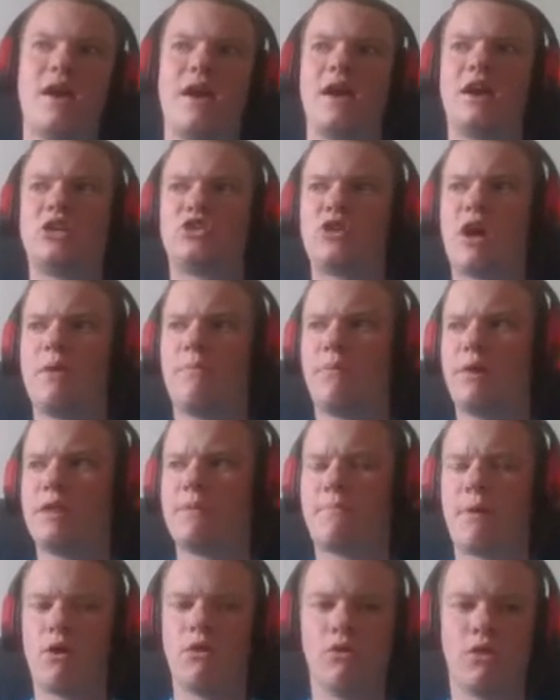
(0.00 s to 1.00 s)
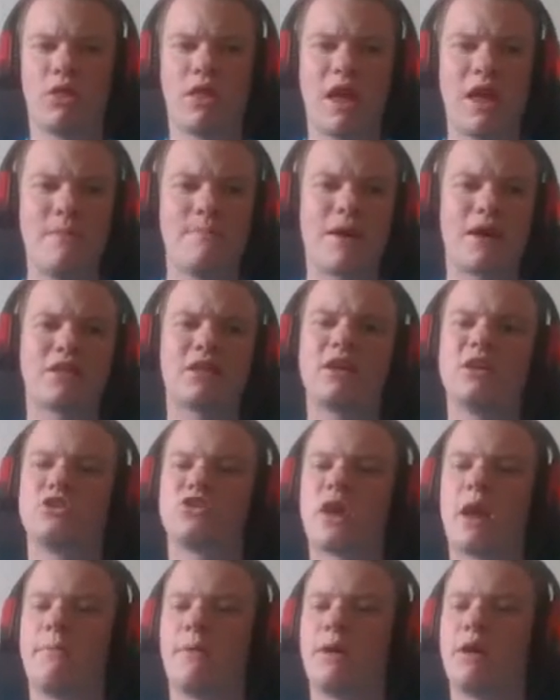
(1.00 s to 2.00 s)
He's trying to play the ball late, but I think he's
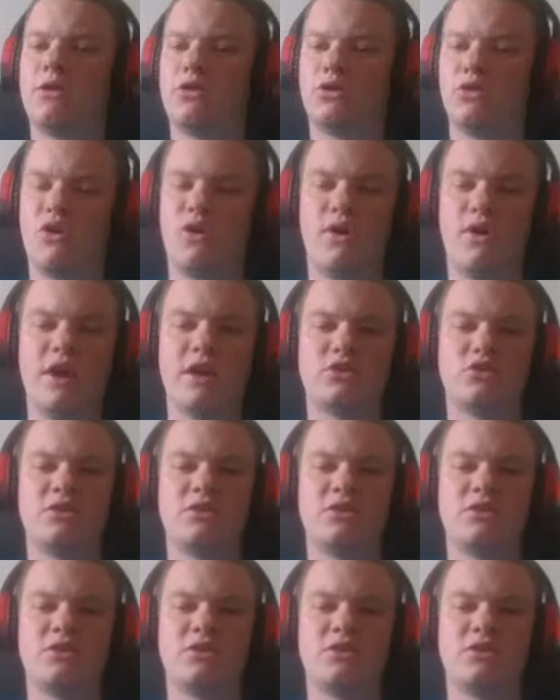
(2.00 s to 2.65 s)
trying to play it too late,